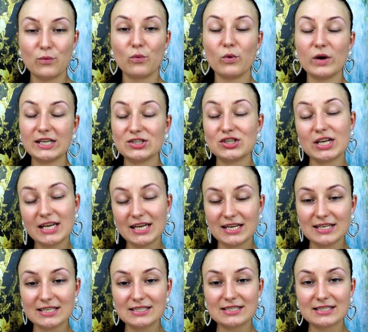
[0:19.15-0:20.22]
which
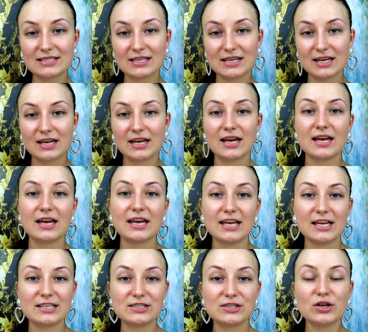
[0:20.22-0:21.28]
is
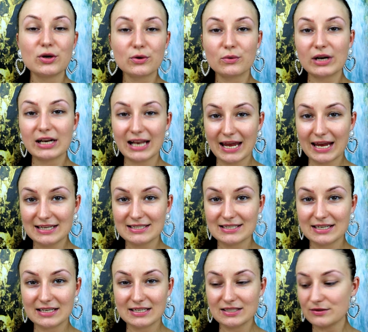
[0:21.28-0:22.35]
his new
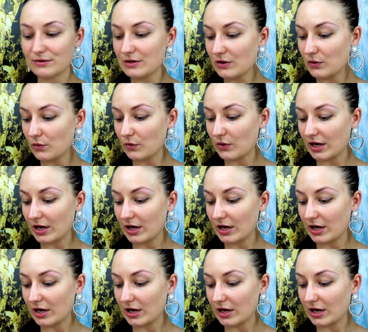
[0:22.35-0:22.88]
releases,